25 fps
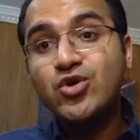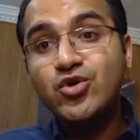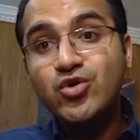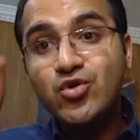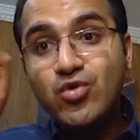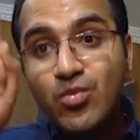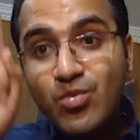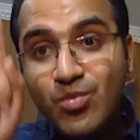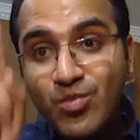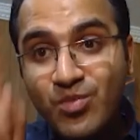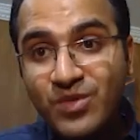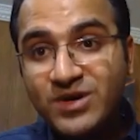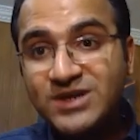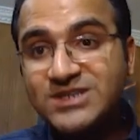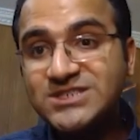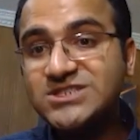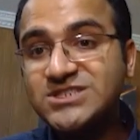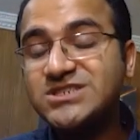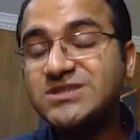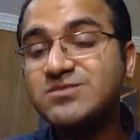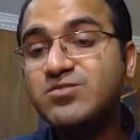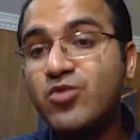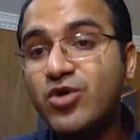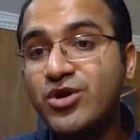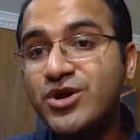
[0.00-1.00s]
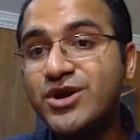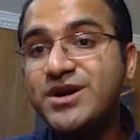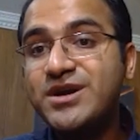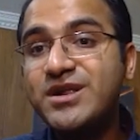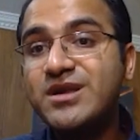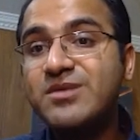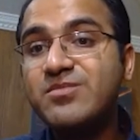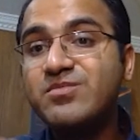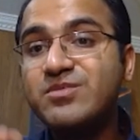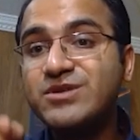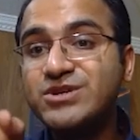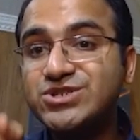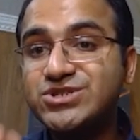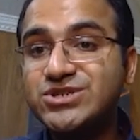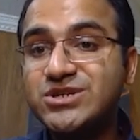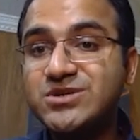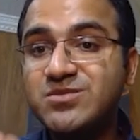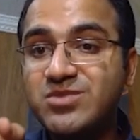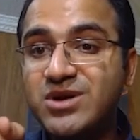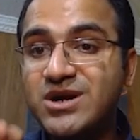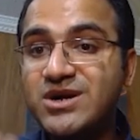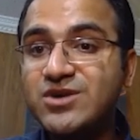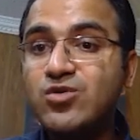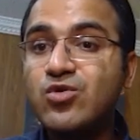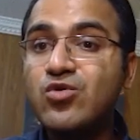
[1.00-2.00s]
You must monitor
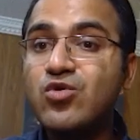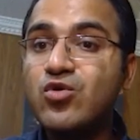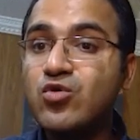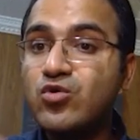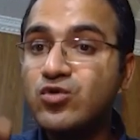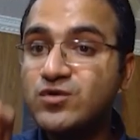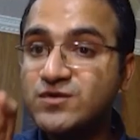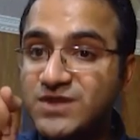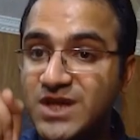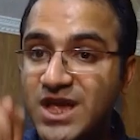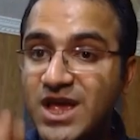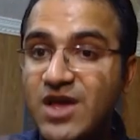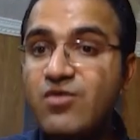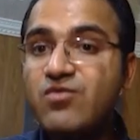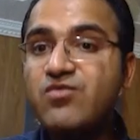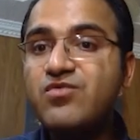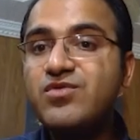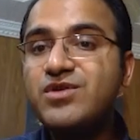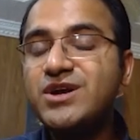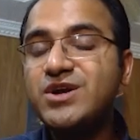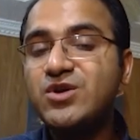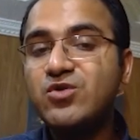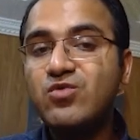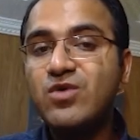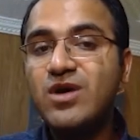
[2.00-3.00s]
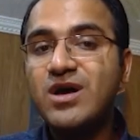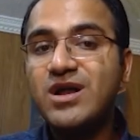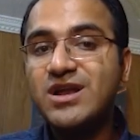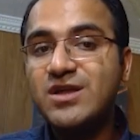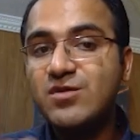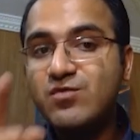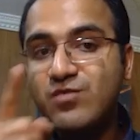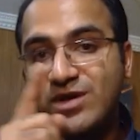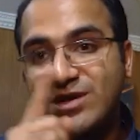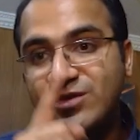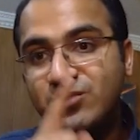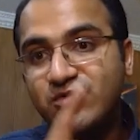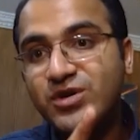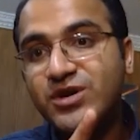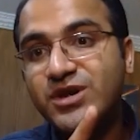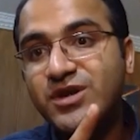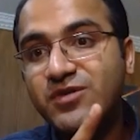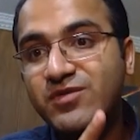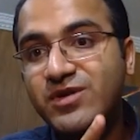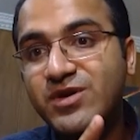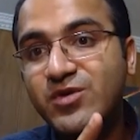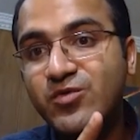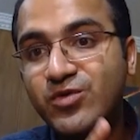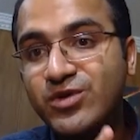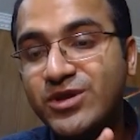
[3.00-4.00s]
patient blood glucose every 2 hourly when you are
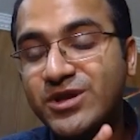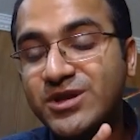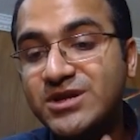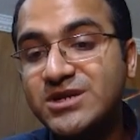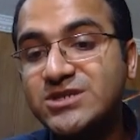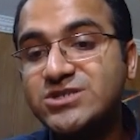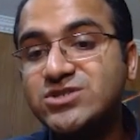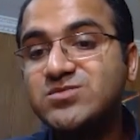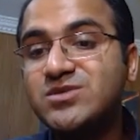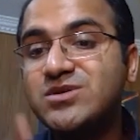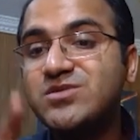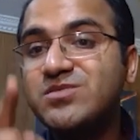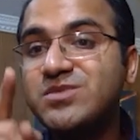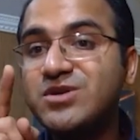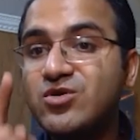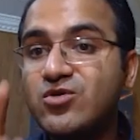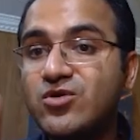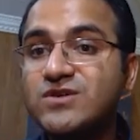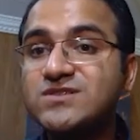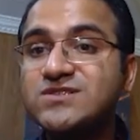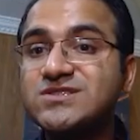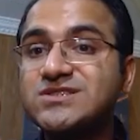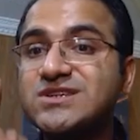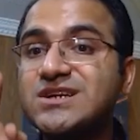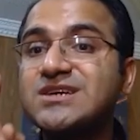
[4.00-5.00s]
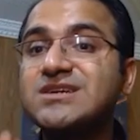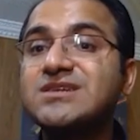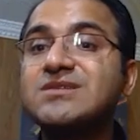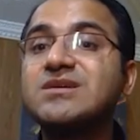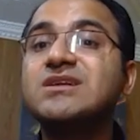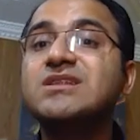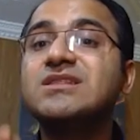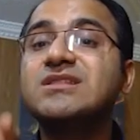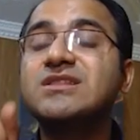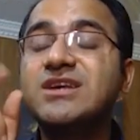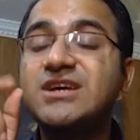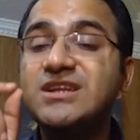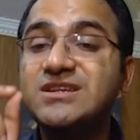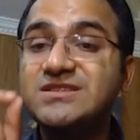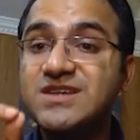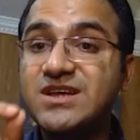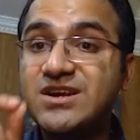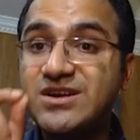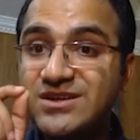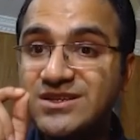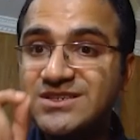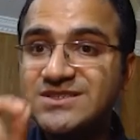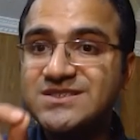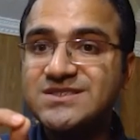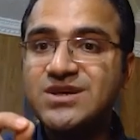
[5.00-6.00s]
giving quinine regimen, because that there is
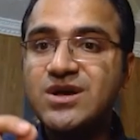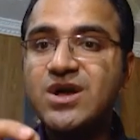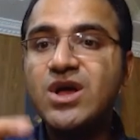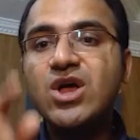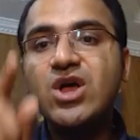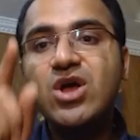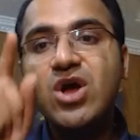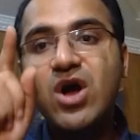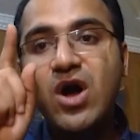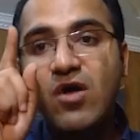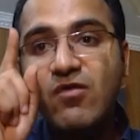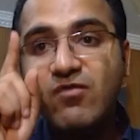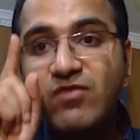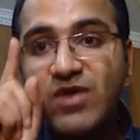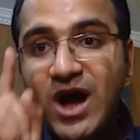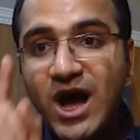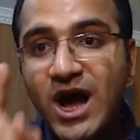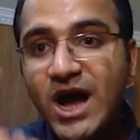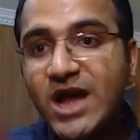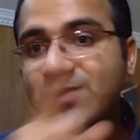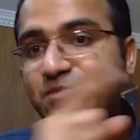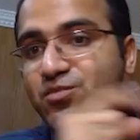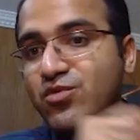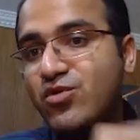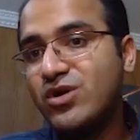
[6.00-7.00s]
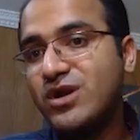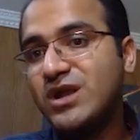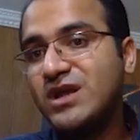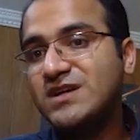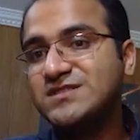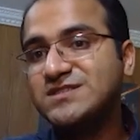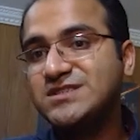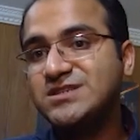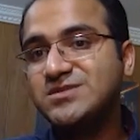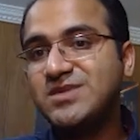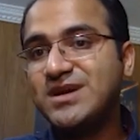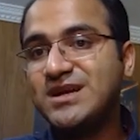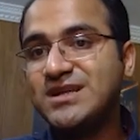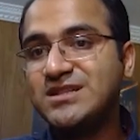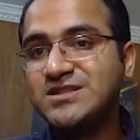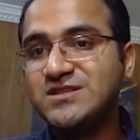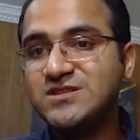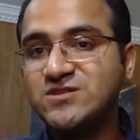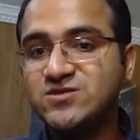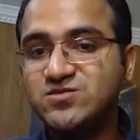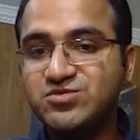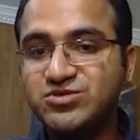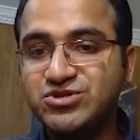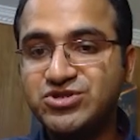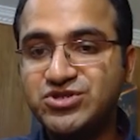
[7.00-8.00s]
a risk of hypoglycemia in
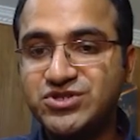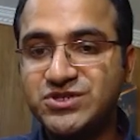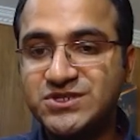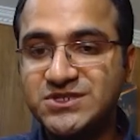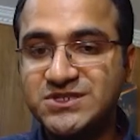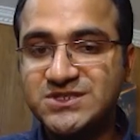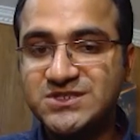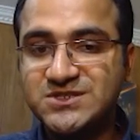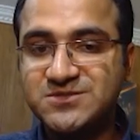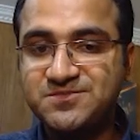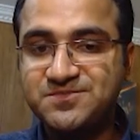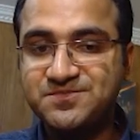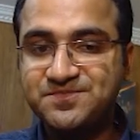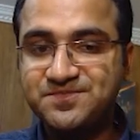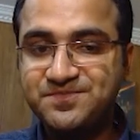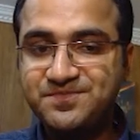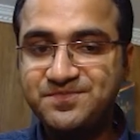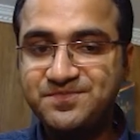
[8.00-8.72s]
these patients.